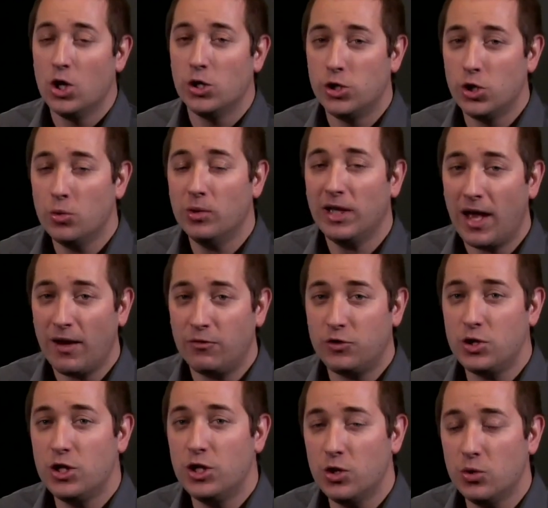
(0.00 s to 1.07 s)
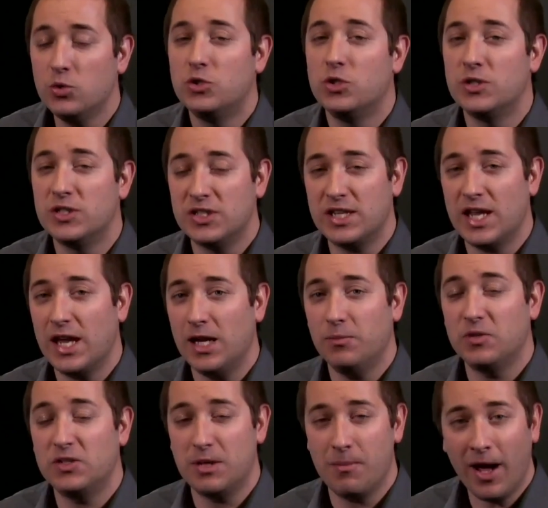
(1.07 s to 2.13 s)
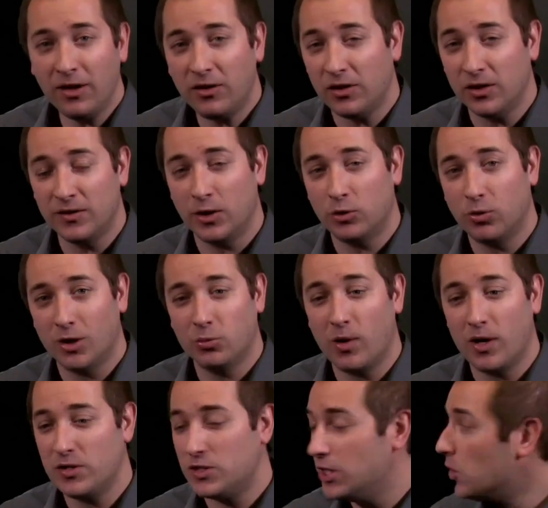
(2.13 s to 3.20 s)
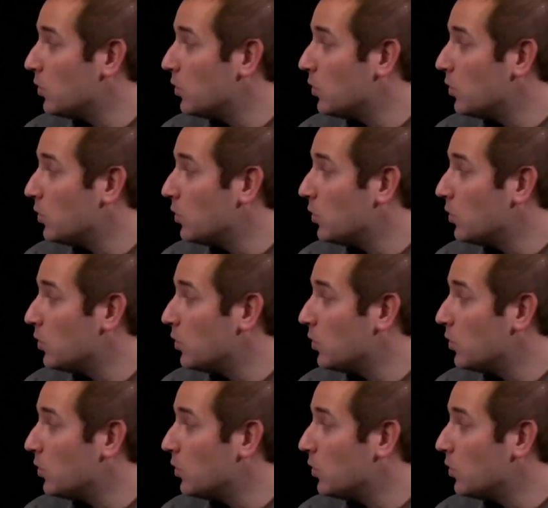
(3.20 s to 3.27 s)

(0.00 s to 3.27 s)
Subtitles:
you will have to use the same semantics that what was